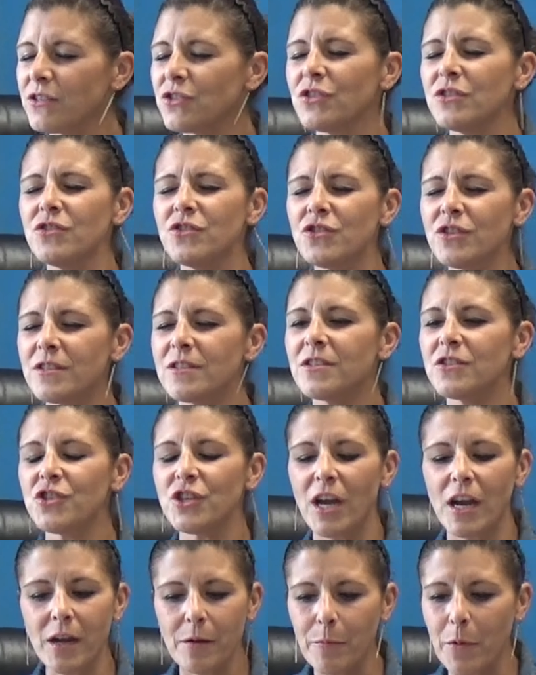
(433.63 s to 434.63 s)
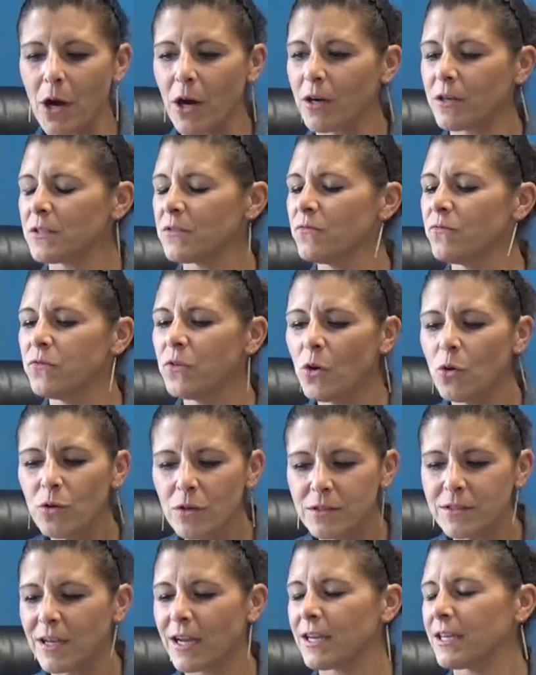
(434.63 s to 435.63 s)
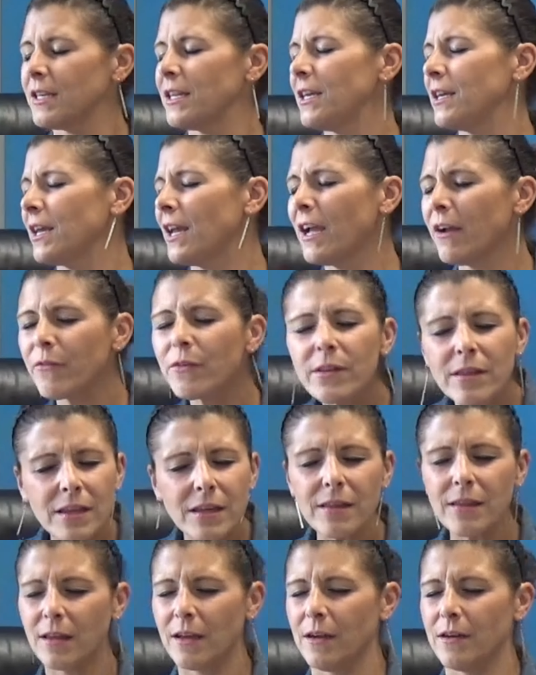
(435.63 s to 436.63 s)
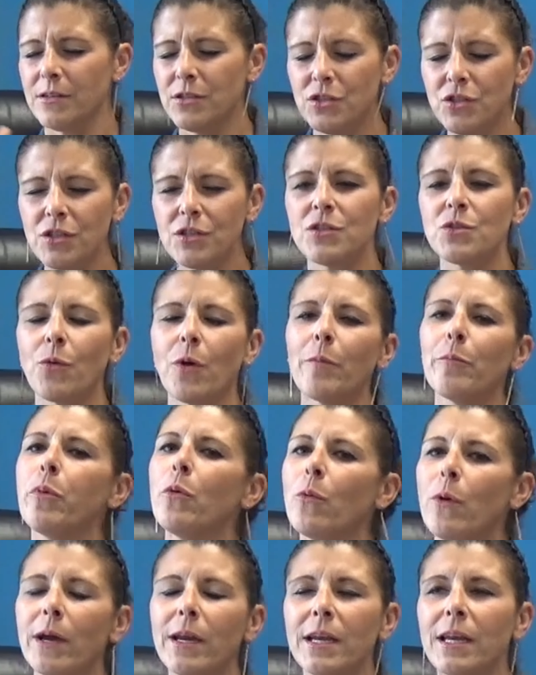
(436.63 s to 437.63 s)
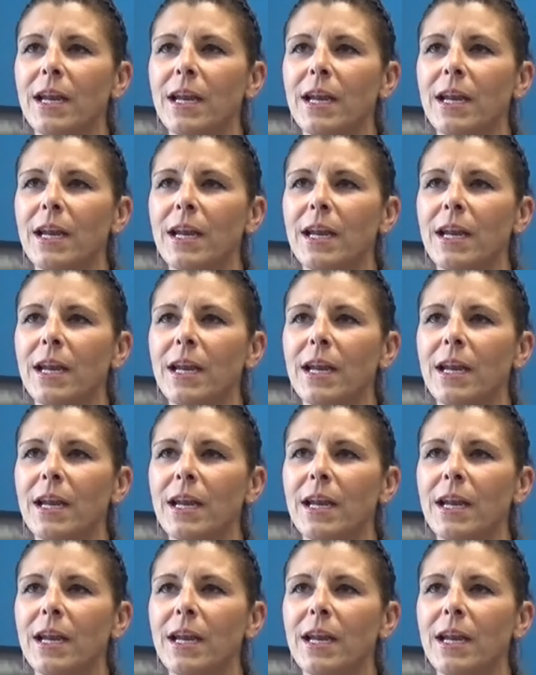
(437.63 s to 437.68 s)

She's just the check marks, vocal technique, everything there. It's just so on point.